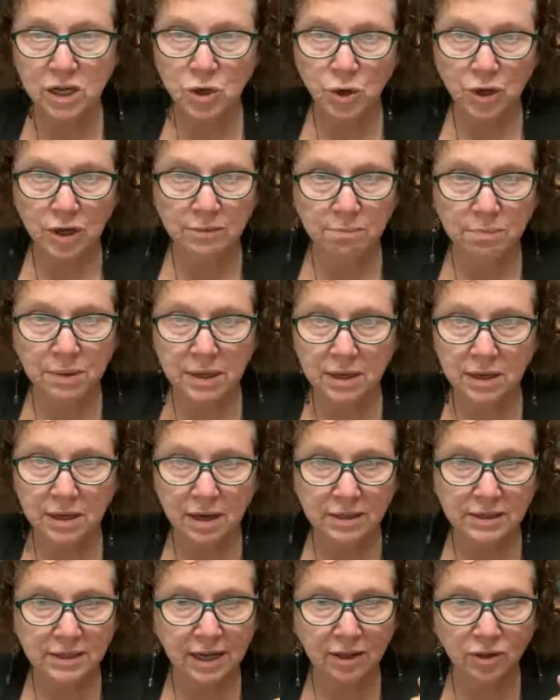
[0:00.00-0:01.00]
You can be
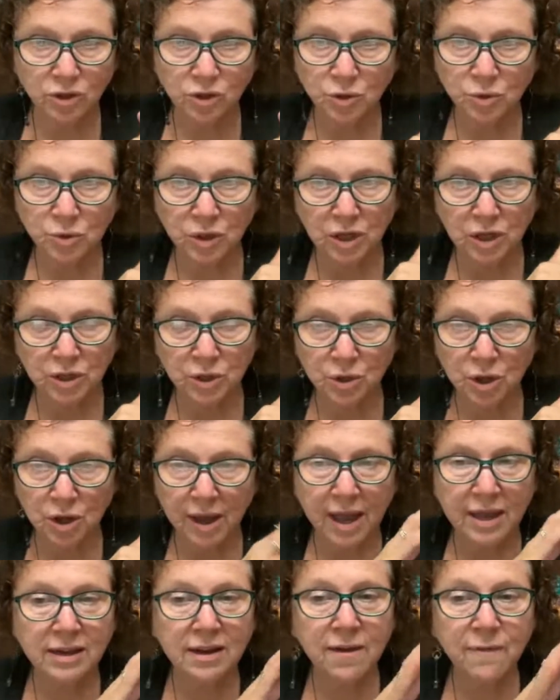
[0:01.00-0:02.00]
a death doula.
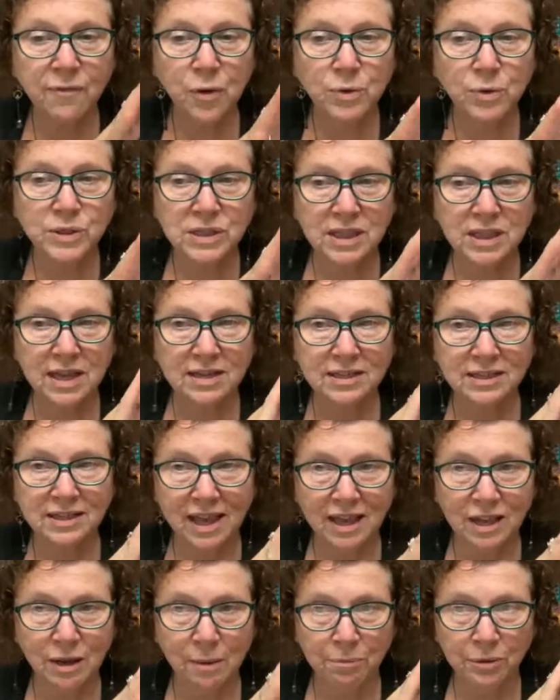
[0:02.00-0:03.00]
Any of those things
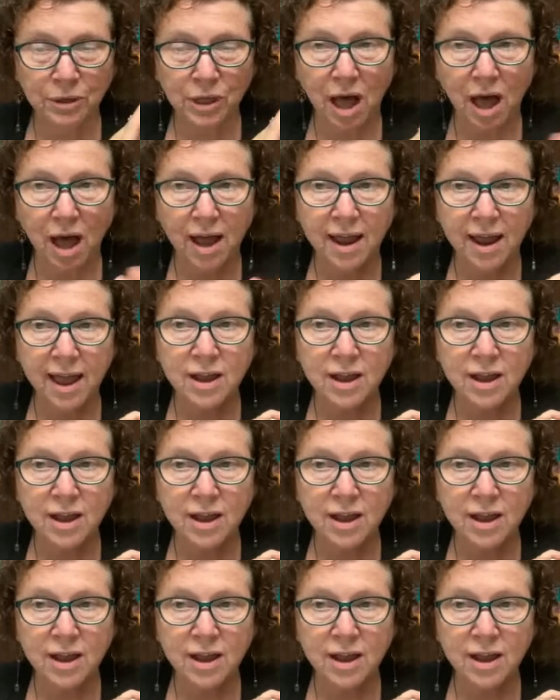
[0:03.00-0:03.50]
can apply.